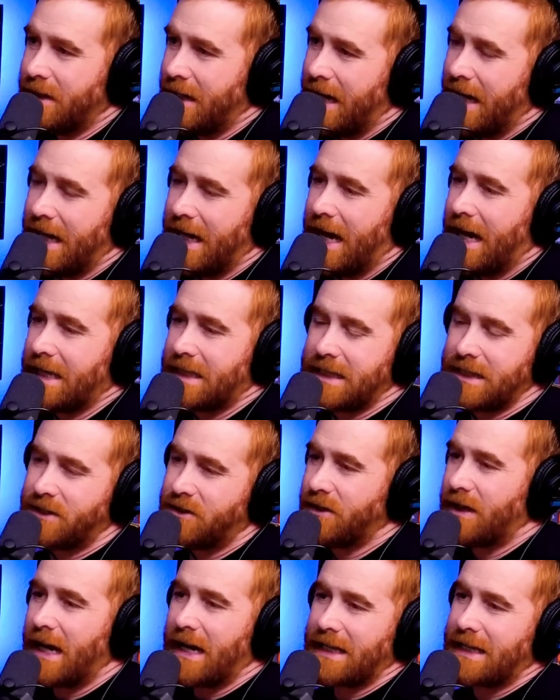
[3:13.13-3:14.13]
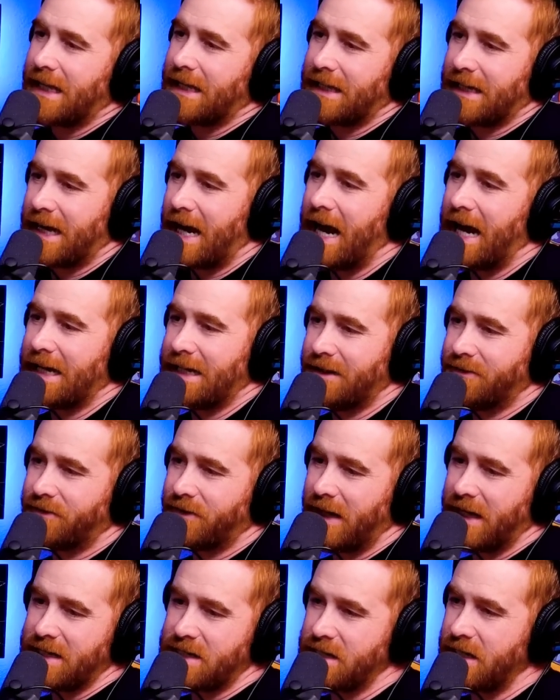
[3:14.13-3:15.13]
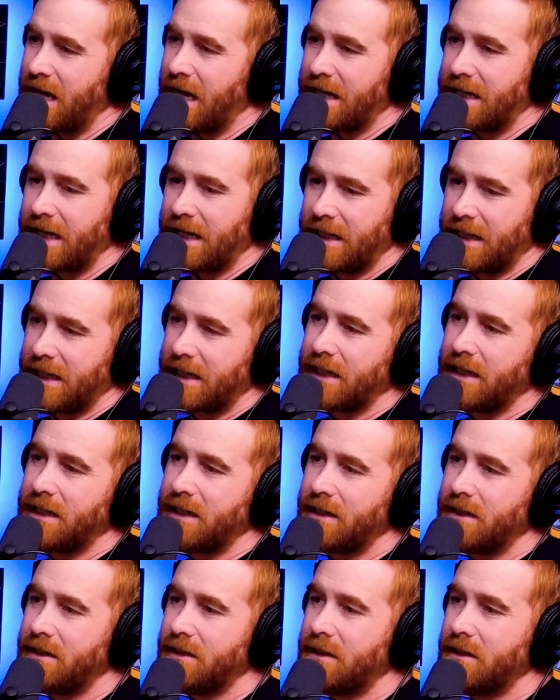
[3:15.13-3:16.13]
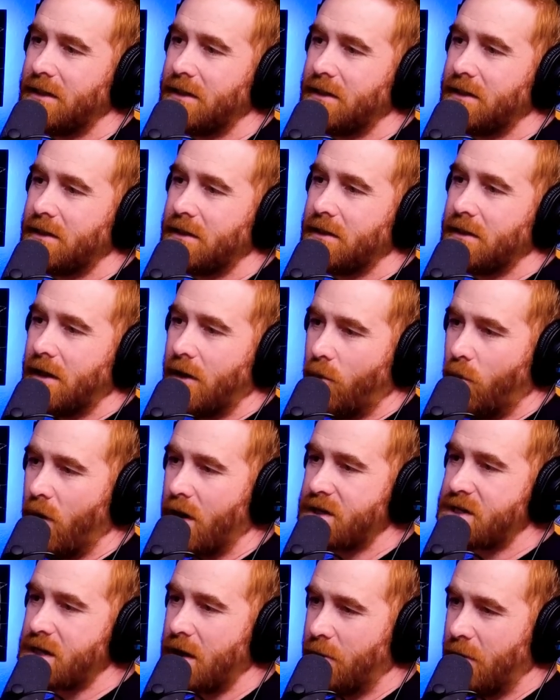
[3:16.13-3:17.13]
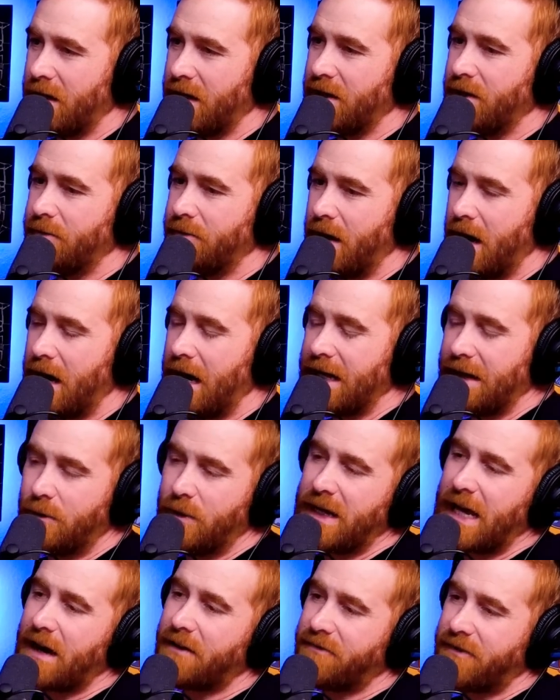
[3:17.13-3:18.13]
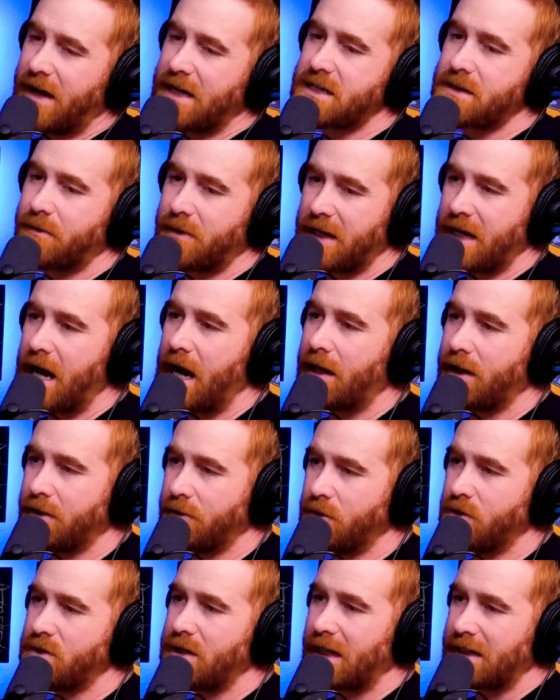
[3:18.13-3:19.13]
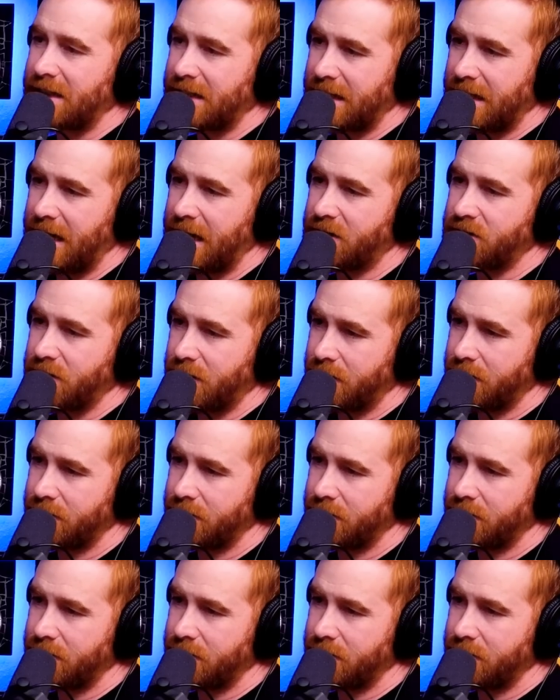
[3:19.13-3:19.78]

I, I think you got to get like a Heidi Fleiss. You got to get like a right what, someone in the. We got to find someone in Hollywood who's got the connection.